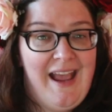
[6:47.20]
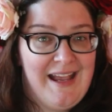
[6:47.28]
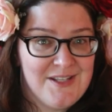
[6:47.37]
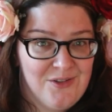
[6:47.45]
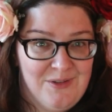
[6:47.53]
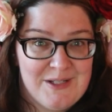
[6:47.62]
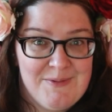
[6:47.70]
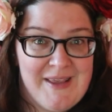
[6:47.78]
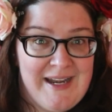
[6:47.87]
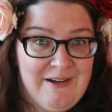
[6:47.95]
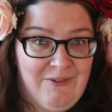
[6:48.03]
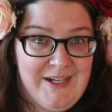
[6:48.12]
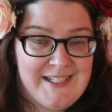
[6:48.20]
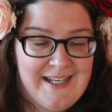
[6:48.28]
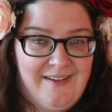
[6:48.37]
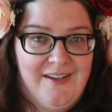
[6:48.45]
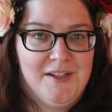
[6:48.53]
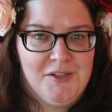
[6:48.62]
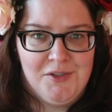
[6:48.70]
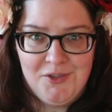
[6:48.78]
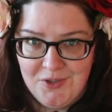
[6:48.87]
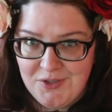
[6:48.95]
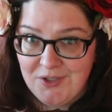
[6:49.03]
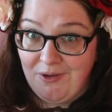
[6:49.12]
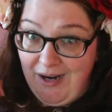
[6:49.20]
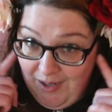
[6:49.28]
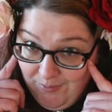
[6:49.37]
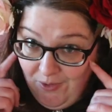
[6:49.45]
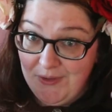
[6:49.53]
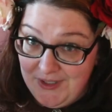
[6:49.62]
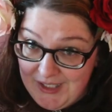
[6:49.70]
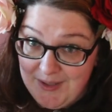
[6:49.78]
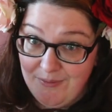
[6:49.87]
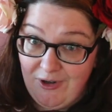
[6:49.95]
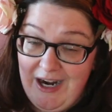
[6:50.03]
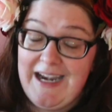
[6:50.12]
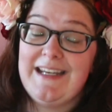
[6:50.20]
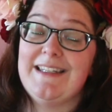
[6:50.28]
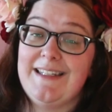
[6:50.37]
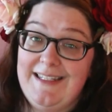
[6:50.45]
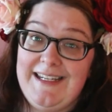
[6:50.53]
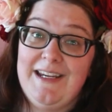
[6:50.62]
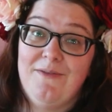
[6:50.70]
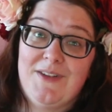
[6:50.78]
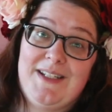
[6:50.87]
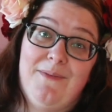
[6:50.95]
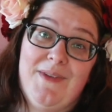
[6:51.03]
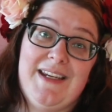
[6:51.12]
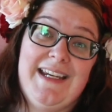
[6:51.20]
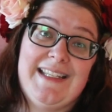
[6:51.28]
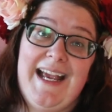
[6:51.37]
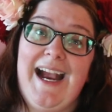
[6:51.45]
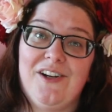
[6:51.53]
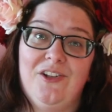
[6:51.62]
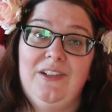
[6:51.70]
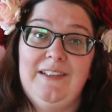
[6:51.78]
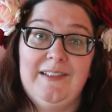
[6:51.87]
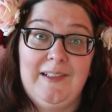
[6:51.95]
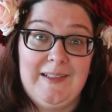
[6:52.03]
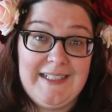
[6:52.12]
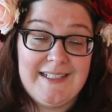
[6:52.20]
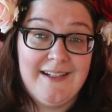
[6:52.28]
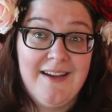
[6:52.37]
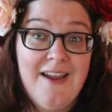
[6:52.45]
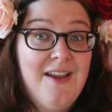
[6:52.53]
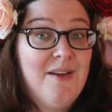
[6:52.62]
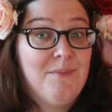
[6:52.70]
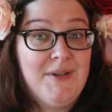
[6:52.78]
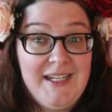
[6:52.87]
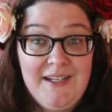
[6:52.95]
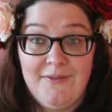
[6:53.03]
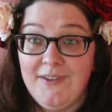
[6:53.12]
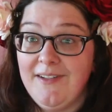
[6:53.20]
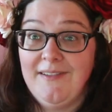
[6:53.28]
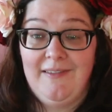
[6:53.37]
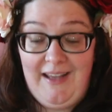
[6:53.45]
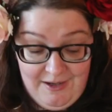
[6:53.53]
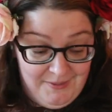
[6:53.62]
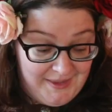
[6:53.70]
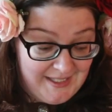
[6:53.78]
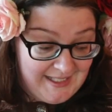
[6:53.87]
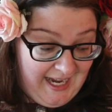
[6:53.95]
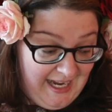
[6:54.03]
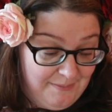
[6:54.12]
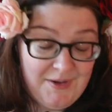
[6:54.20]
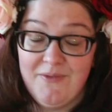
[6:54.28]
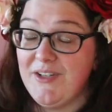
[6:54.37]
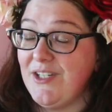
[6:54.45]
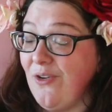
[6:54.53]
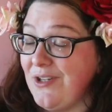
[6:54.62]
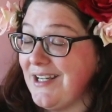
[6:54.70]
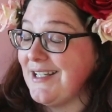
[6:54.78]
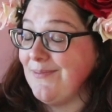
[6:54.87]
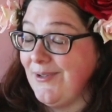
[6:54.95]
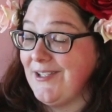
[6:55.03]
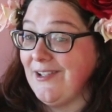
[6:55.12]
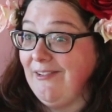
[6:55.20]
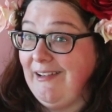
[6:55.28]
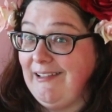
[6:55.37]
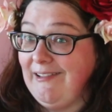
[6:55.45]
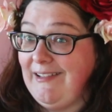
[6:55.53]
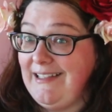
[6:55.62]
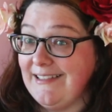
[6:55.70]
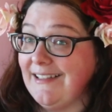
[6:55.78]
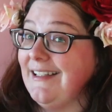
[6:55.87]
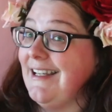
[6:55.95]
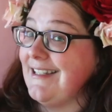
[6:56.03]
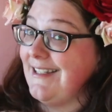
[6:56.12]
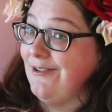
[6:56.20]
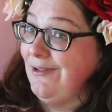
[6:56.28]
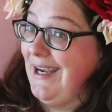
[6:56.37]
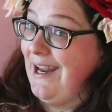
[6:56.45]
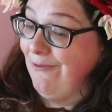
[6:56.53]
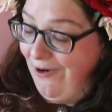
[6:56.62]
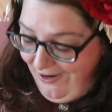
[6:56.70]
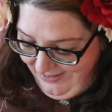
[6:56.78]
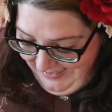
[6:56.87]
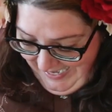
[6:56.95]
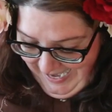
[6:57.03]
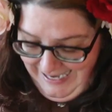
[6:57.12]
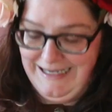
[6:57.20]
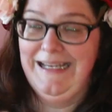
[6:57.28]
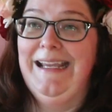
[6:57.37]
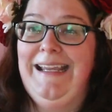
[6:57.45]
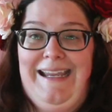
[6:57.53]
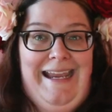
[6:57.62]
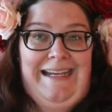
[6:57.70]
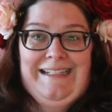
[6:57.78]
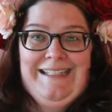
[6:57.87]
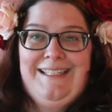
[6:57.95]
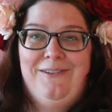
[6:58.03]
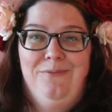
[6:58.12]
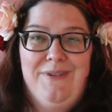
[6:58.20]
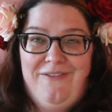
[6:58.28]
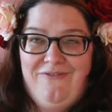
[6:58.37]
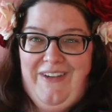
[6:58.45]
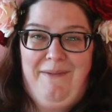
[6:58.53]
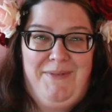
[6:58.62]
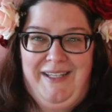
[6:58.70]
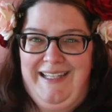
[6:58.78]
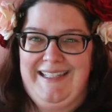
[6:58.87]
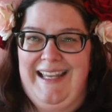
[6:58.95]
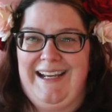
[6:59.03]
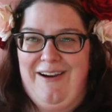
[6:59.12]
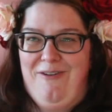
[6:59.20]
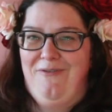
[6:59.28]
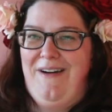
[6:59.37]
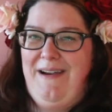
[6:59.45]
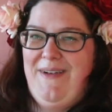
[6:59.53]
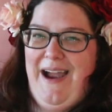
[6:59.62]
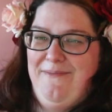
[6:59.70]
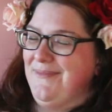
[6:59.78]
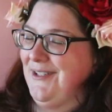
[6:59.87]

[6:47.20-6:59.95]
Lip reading: As always with any reseller, use your eyeballs and your brain to see if something is actually Lolita, but even, like with this cape, if it's not explicitly Lolita, it still can work and it can still be fabulous. Like, oh, I'm